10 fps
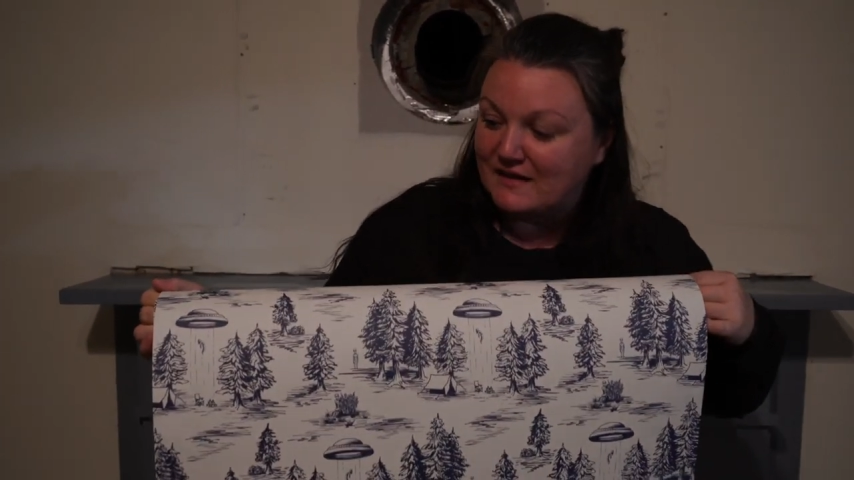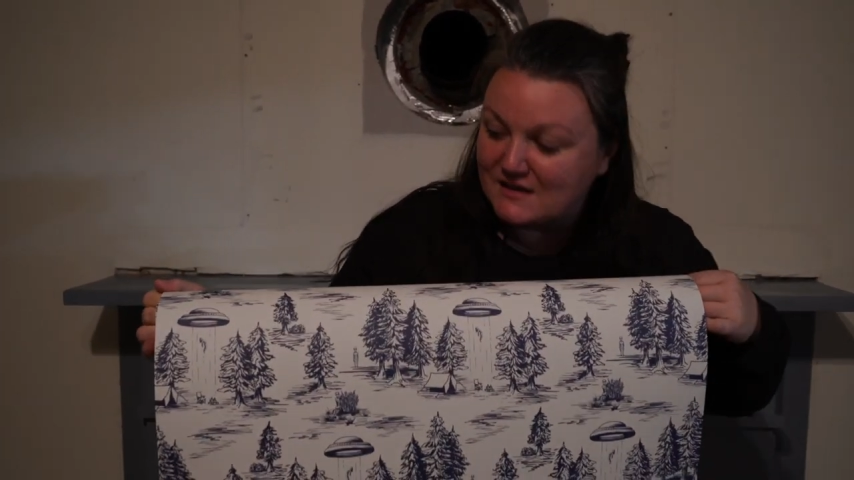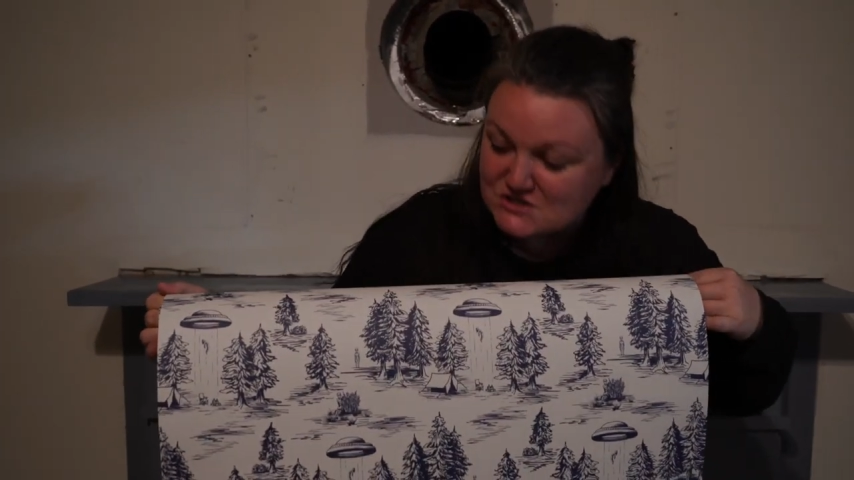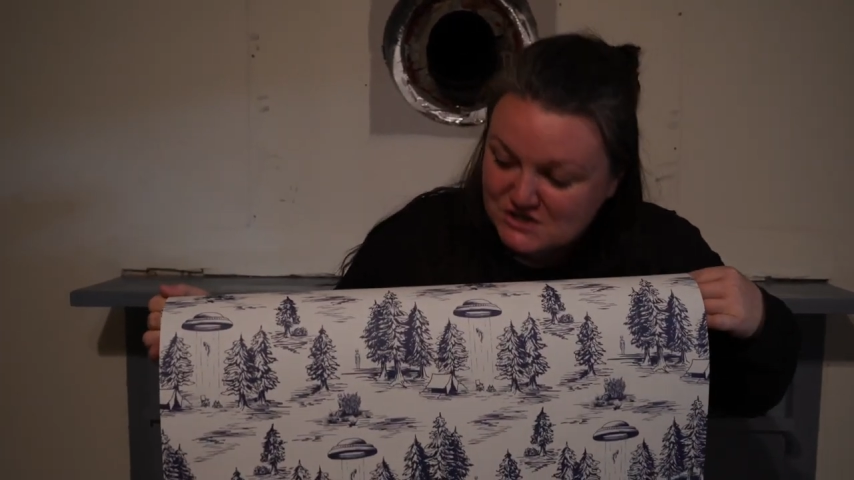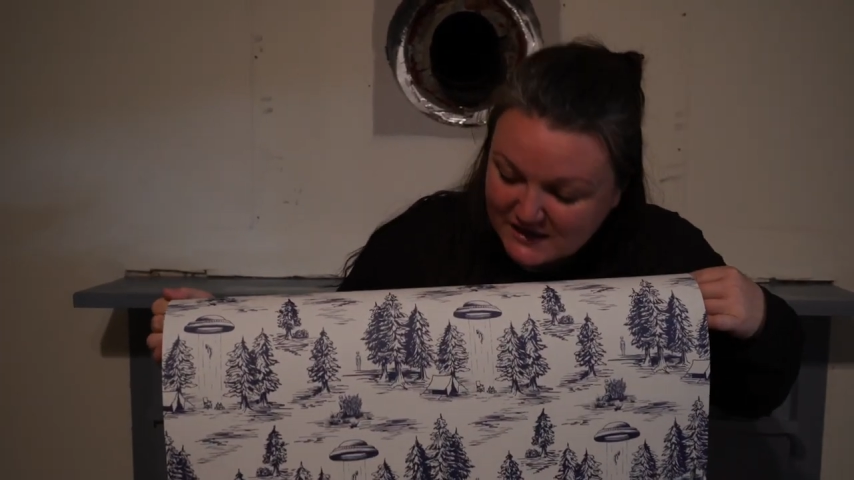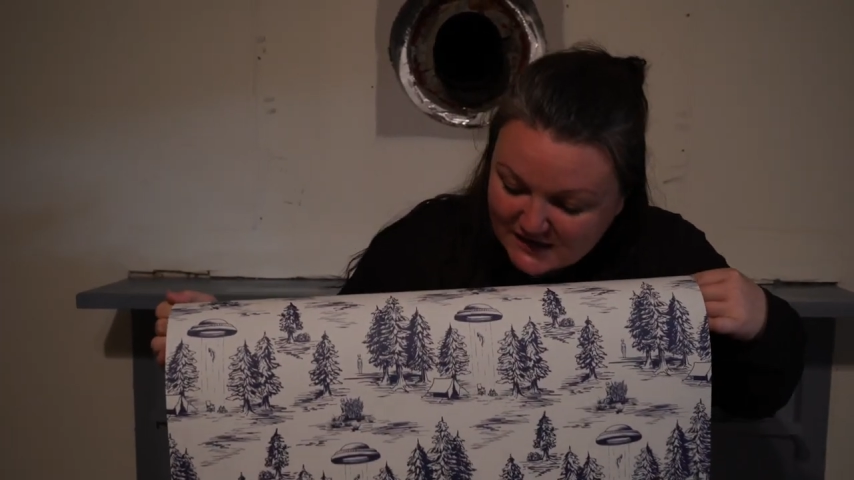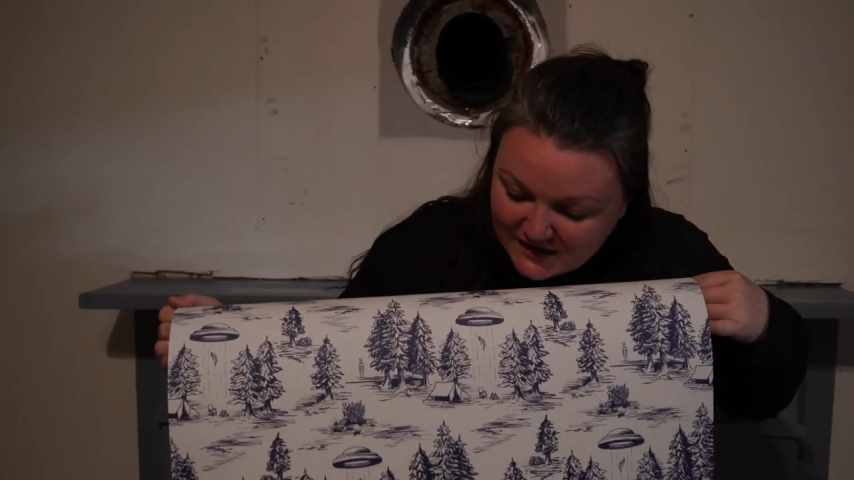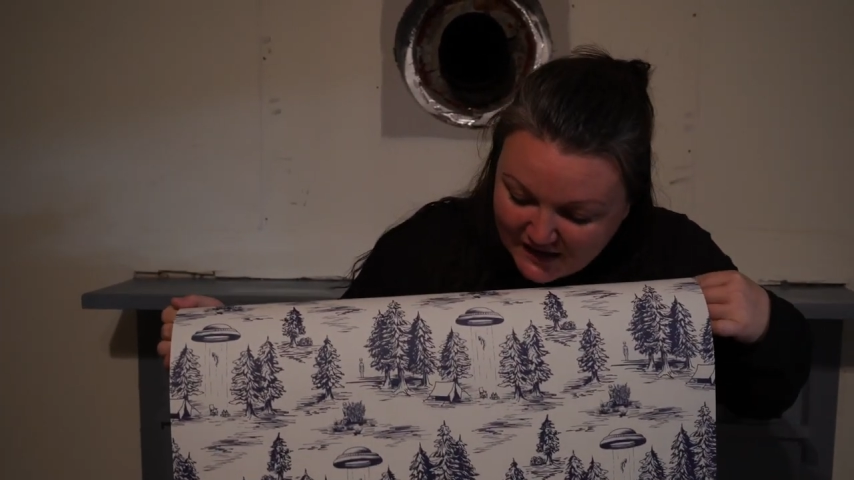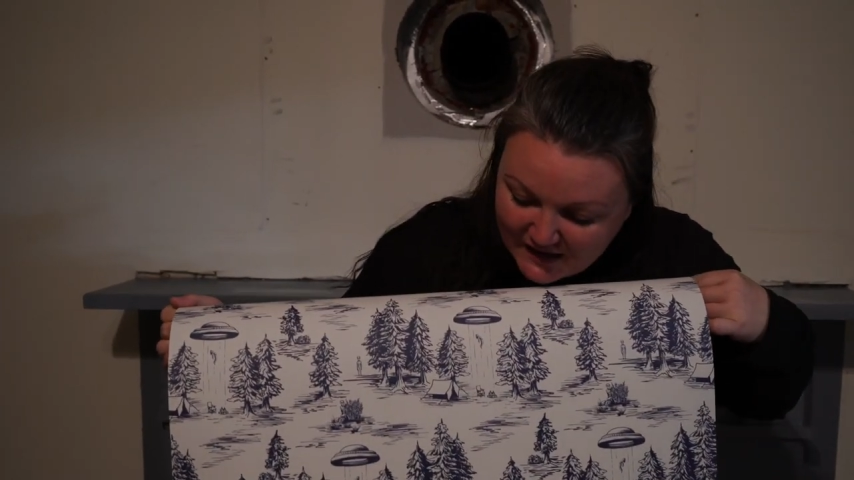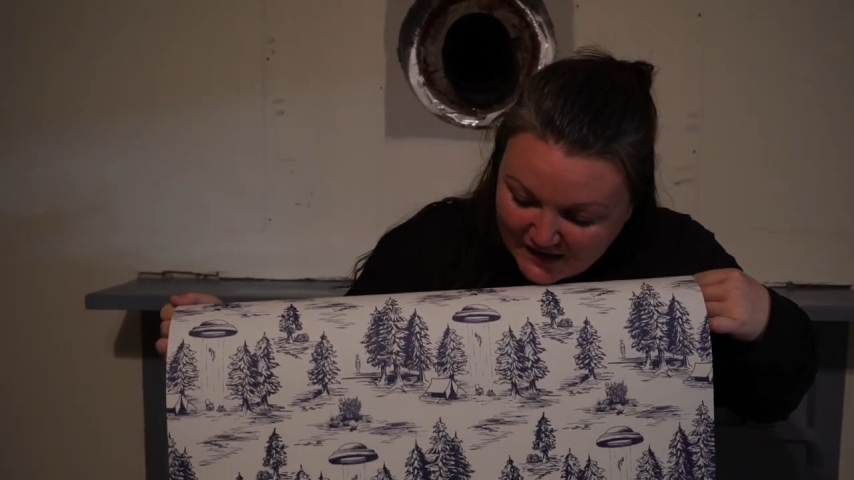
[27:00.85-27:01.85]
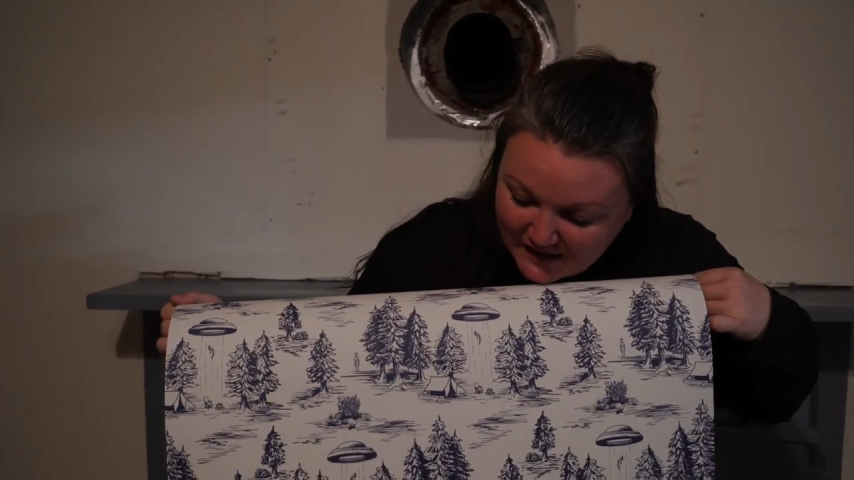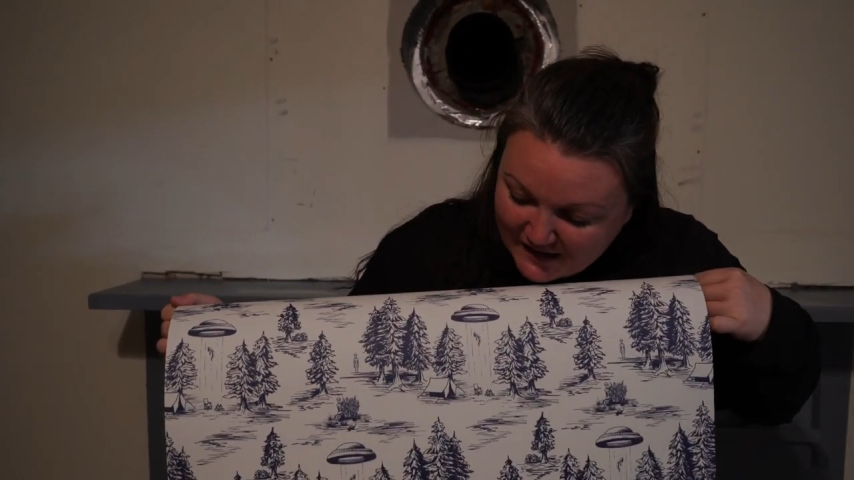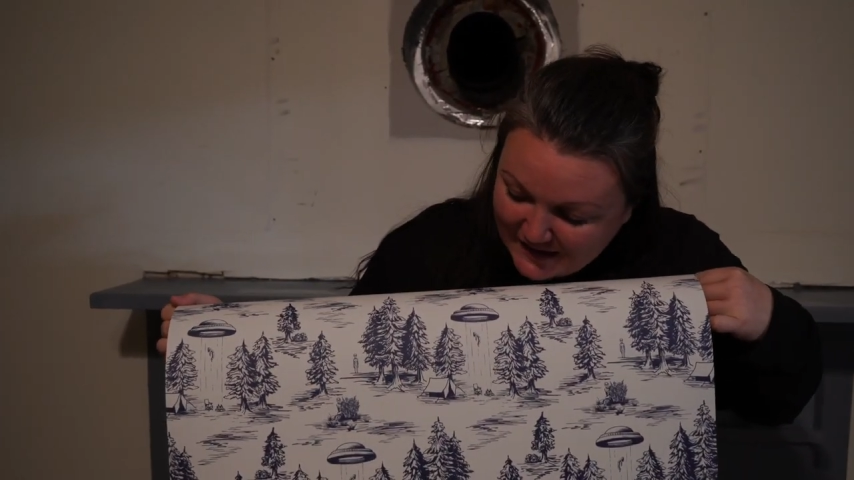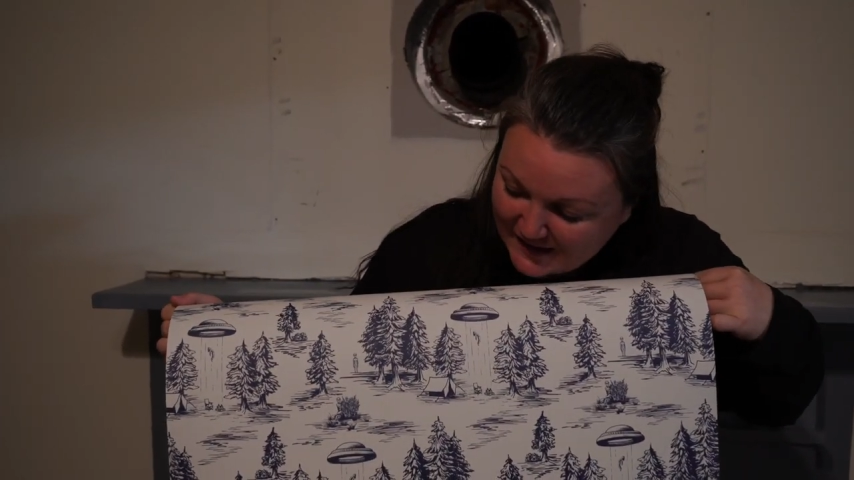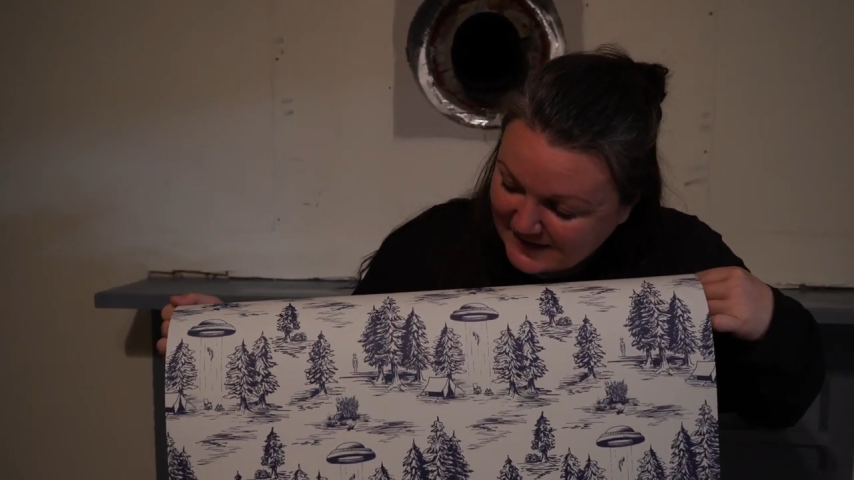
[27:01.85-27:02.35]
kitchen.
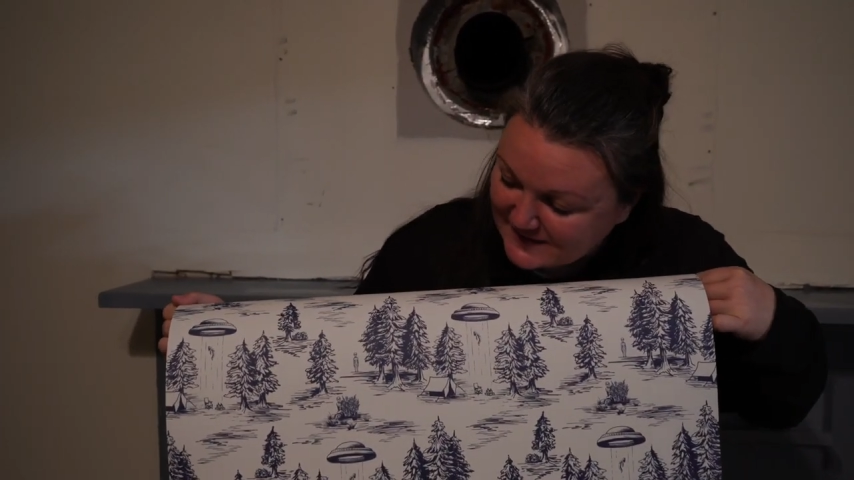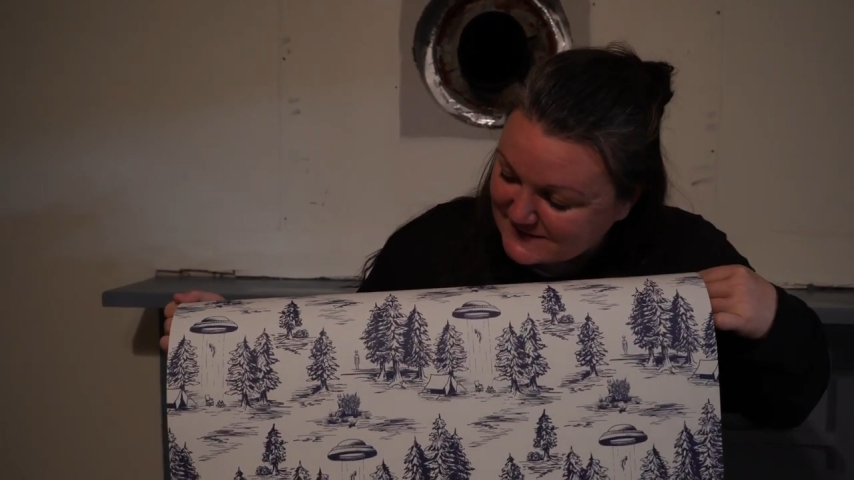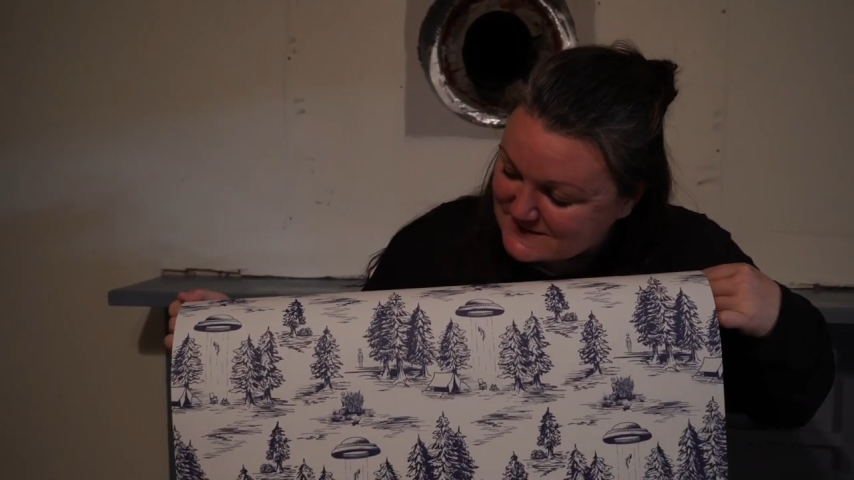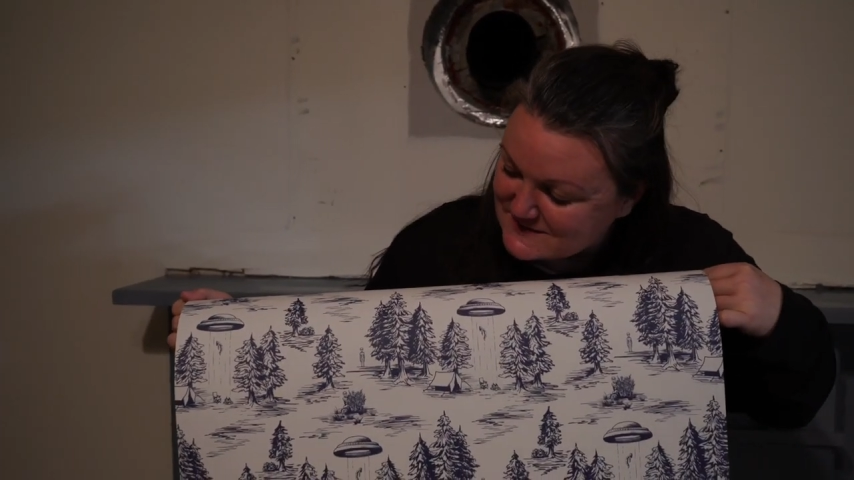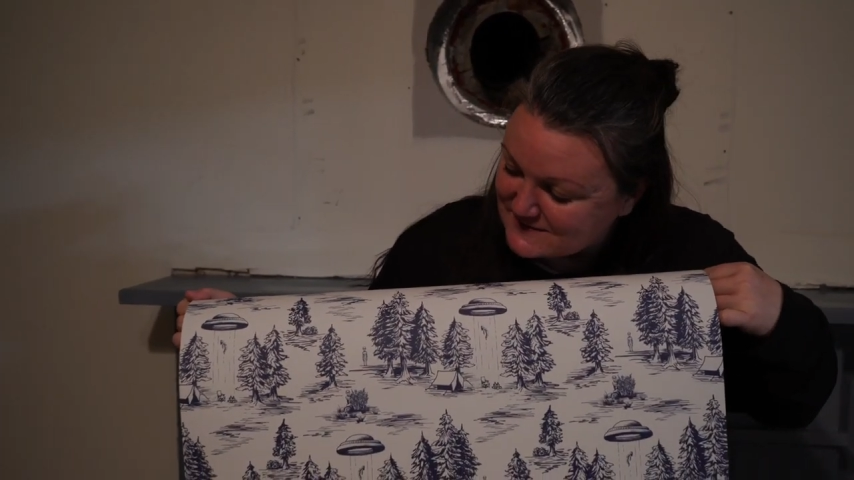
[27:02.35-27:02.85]
And